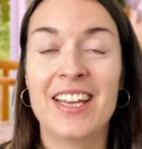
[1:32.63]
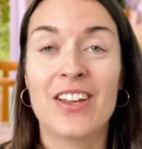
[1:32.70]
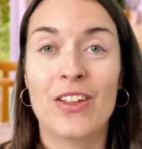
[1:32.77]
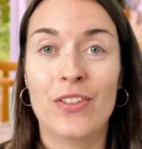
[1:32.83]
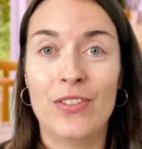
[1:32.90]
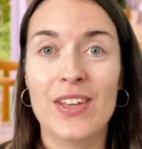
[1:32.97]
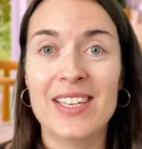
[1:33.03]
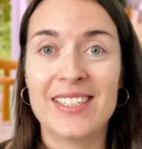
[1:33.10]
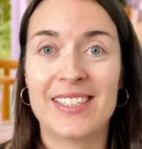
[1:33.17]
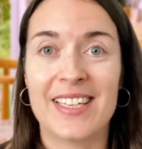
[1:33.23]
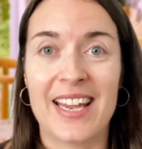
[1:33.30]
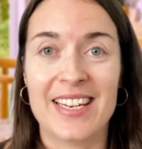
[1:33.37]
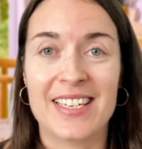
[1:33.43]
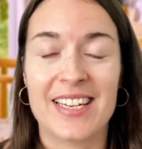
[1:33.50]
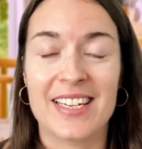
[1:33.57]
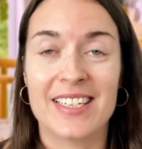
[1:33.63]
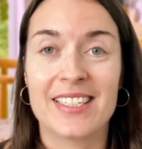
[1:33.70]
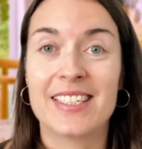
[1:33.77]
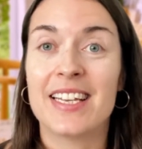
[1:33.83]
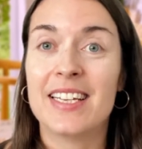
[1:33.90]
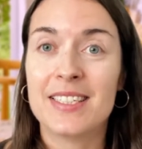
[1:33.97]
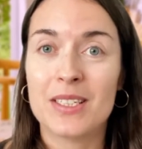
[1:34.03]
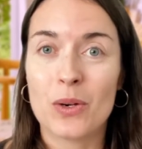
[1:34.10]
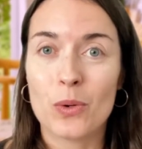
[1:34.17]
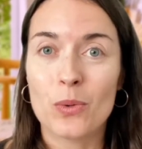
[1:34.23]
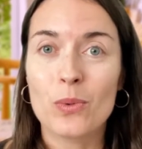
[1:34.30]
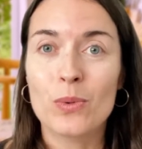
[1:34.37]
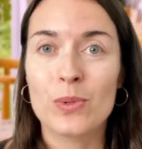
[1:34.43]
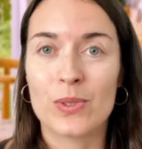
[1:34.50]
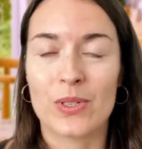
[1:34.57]
This sentence is
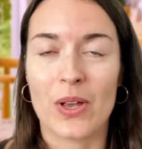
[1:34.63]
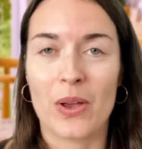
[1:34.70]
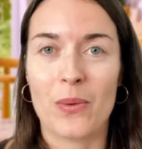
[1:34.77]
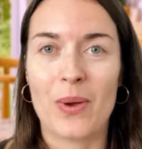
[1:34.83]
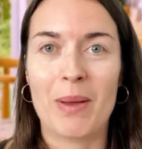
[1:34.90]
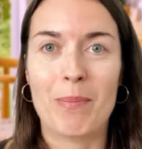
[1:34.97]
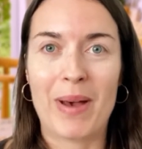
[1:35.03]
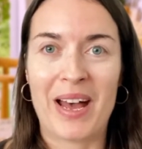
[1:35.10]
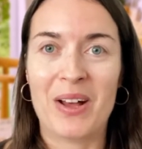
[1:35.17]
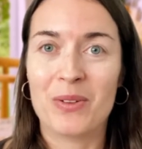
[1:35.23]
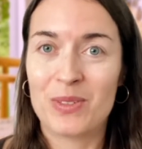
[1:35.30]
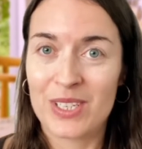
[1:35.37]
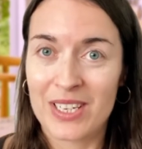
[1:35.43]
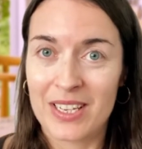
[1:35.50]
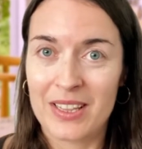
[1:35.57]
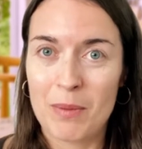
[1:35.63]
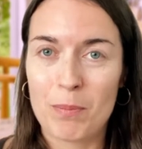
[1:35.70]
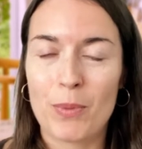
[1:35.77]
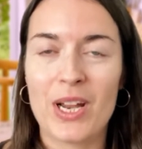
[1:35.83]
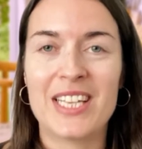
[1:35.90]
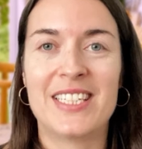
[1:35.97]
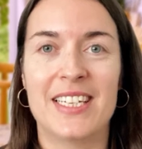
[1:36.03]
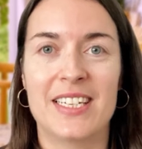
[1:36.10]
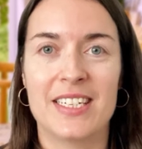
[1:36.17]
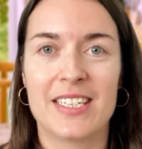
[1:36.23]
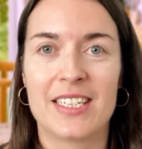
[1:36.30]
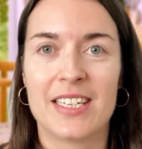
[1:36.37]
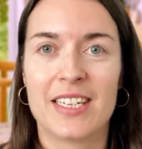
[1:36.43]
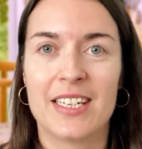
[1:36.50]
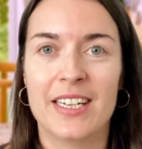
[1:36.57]
also about the
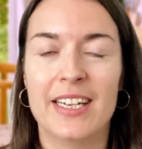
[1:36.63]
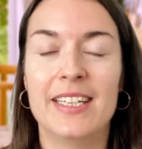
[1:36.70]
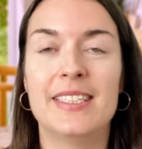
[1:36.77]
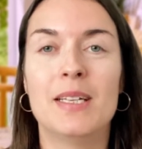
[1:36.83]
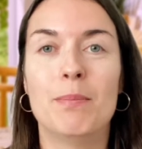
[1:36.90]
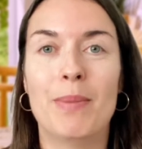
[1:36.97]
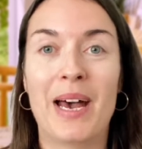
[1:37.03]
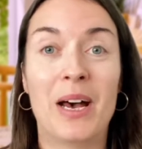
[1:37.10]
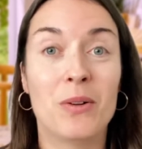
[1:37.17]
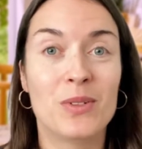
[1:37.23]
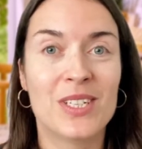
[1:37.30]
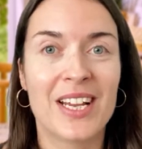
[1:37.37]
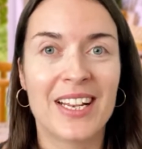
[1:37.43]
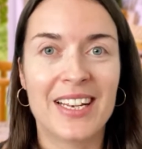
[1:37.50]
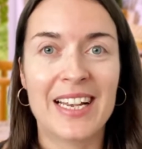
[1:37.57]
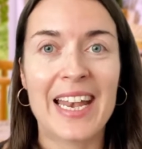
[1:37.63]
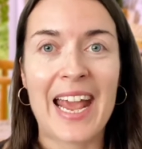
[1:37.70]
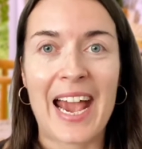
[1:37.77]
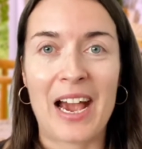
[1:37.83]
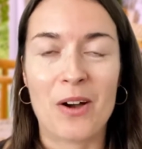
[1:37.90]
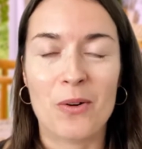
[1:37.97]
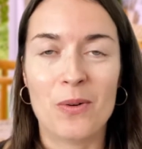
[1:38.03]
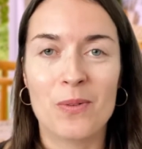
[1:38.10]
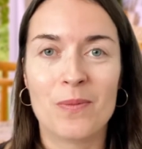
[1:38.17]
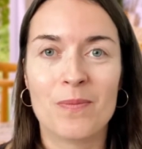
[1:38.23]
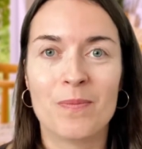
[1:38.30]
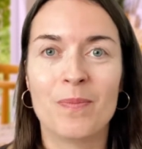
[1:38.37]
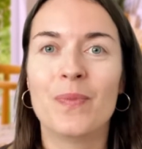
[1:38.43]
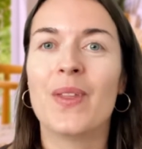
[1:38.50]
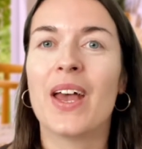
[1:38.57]
present. It's about now.
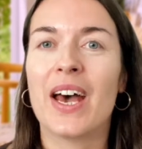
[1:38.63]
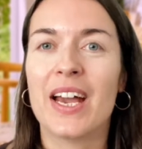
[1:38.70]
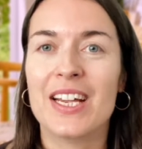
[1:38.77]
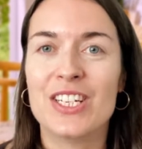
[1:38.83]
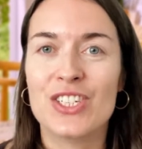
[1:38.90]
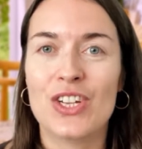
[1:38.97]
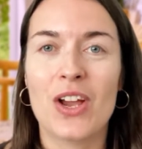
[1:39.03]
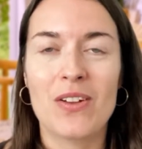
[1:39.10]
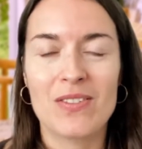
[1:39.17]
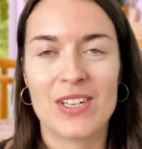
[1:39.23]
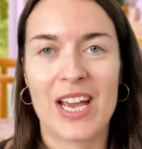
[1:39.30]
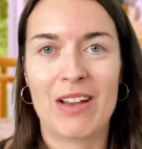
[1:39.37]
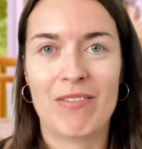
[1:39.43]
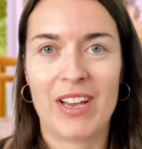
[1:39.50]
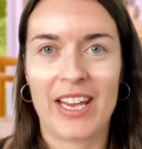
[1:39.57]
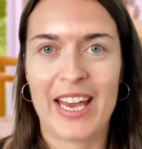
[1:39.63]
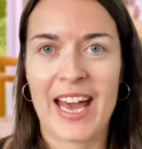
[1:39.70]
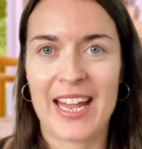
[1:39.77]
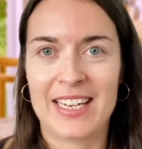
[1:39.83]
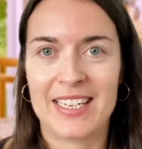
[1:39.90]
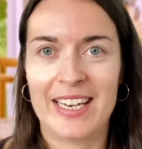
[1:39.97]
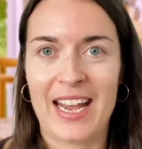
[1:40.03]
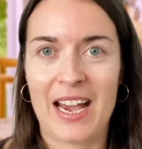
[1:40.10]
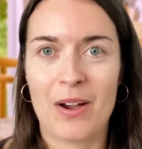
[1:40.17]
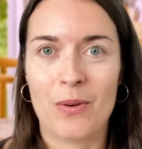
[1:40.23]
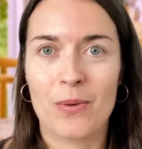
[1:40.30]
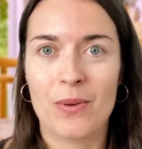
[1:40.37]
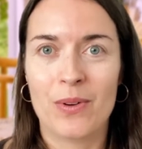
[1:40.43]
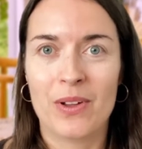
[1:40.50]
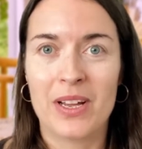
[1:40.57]
I don't have a cat
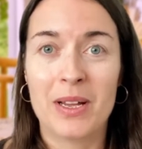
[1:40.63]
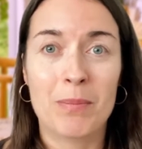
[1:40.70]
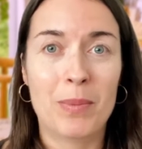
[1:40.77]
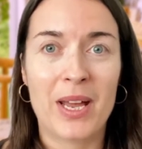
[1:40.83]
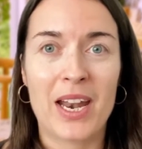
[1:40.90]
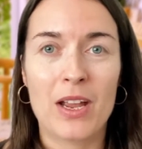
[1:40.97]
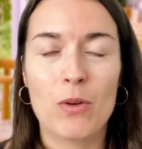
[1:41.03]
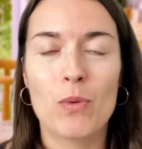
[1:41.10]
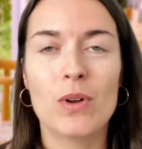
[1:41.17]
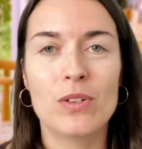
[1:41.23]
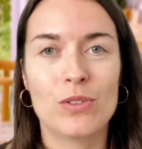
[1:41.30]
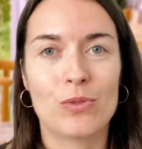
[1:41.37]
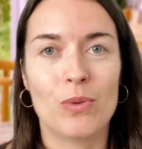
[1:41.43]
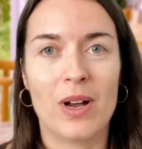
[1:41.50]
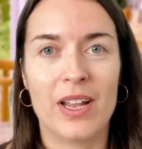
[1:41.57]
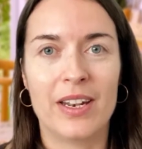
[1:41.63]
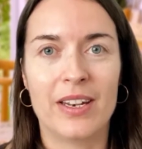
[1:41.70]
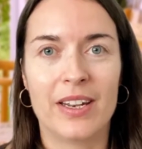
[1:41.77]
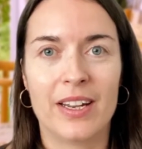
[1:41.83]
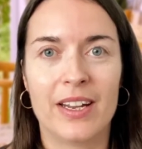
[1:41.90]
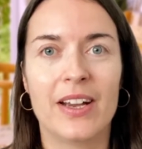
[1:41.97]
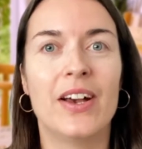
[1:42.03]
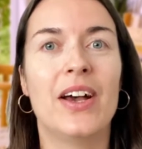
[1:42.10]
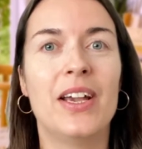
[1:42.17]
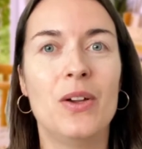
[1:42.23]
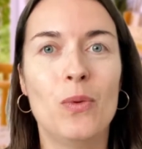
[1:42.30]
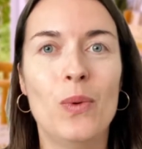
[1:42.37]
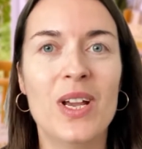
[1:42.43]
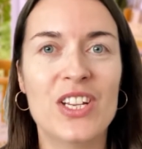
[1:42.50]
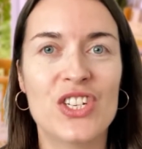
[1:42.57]
now, but I want one. I
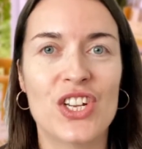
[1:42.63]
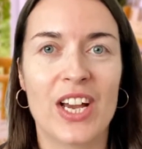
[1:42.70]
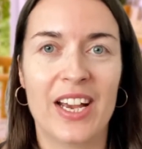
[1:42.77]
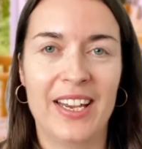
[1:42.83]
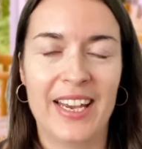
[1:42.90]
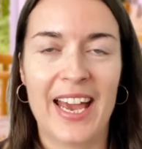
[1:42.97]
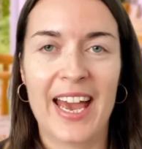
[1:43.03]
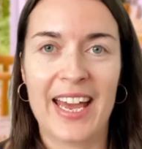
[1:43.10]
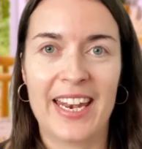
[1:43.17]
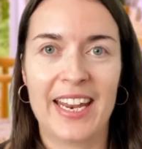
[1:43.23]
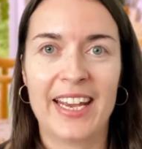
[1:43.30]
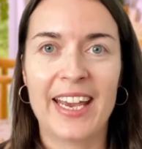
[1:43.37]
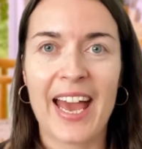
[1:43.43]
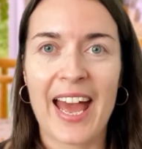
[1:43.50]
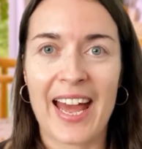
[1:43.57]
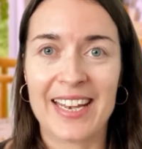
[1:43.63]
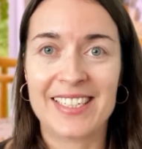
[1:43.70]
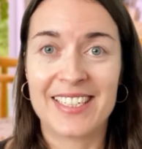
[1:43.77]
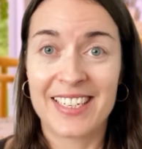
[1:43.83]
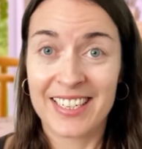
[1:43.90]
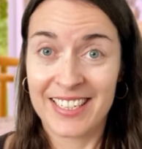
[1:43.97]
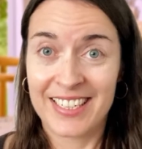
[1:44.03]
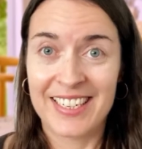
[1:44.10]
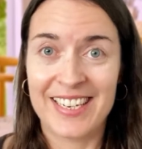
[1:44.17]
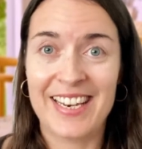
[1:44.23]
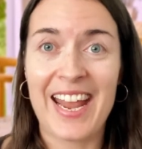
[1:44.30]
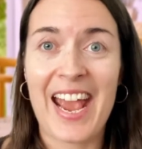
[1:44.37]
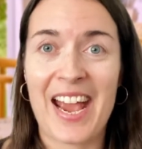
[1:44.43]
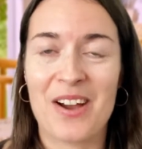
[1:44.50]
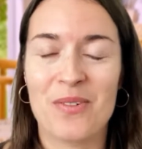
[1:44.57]
wish I had a cat
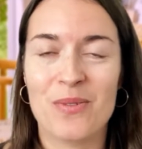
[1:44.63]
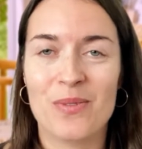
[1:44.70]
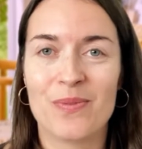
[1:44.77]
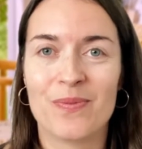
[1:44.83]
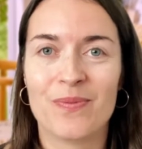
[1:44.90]
now.